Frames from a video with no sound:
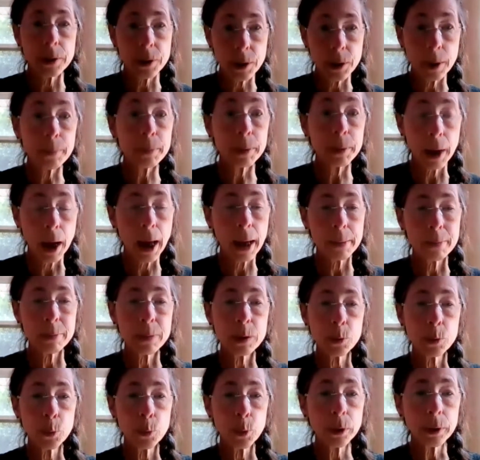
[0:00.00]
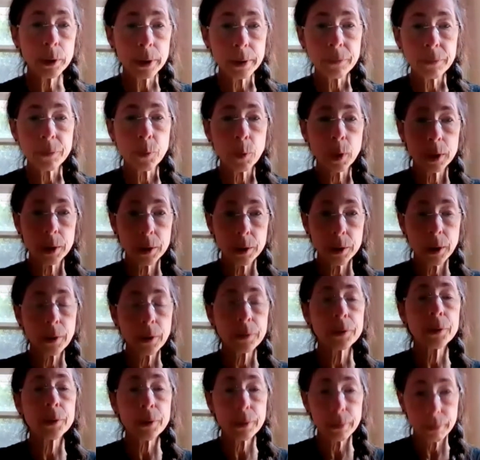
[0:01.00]
And sometimes we'll give one
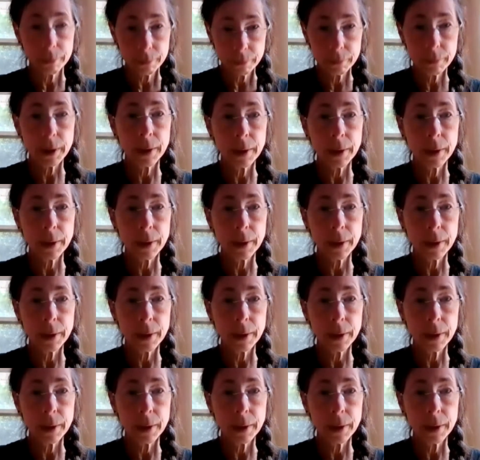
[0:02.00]
another